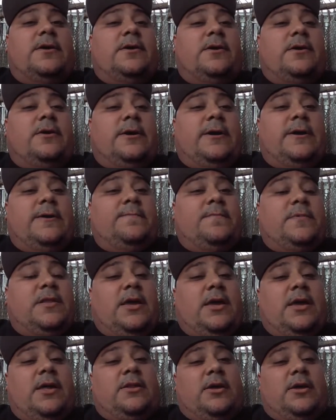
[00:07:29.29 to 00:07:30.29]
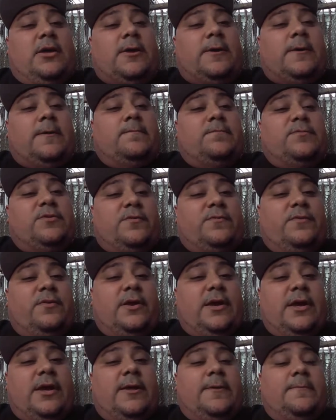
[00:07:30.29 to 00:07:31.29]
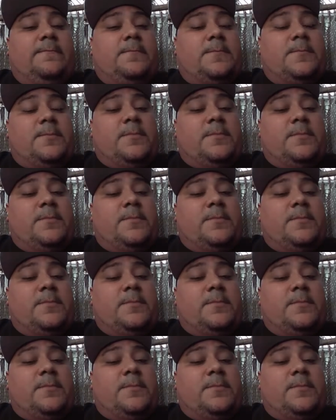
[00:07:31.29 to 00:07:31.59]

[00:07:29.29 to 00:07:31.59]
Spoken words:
Okay, and don't forget,